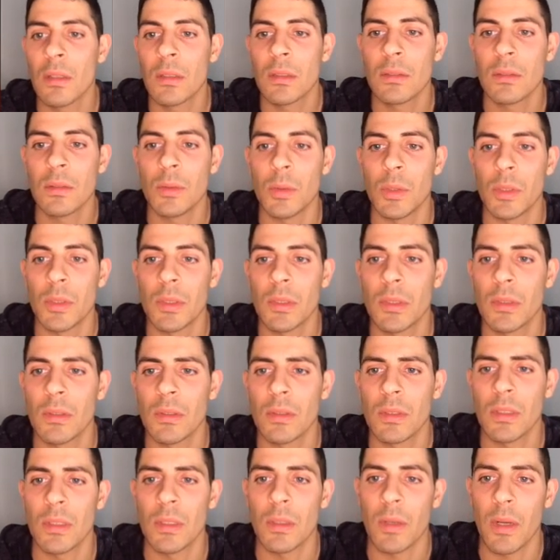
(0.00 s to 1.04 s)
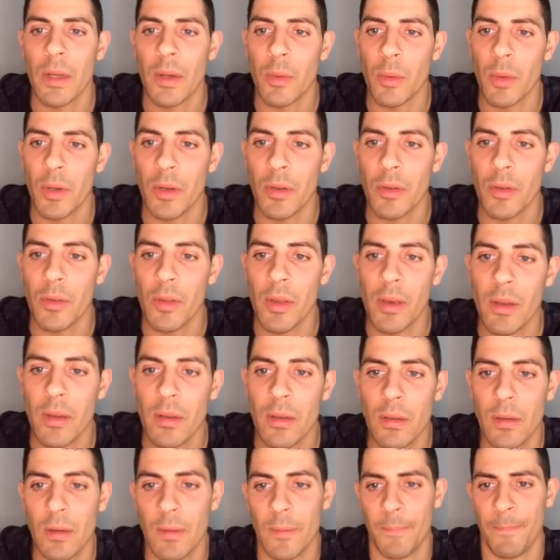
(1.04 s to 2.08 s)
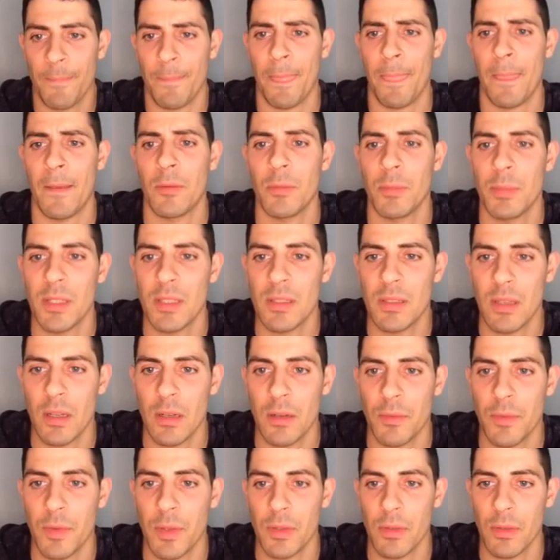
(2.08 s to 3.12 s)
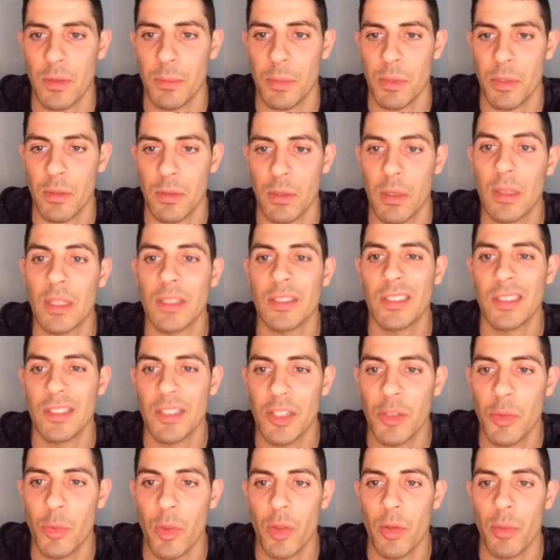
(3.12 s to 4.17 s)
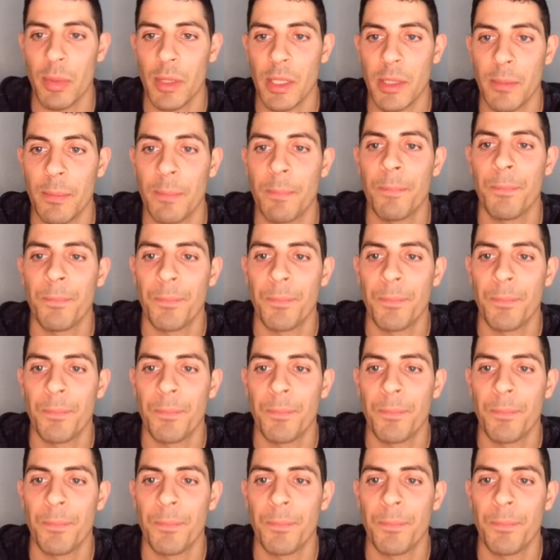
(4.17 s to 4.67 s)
Oof. No, I don't want to do that. That would be sacrificing a pawn. Let's continue with our plan.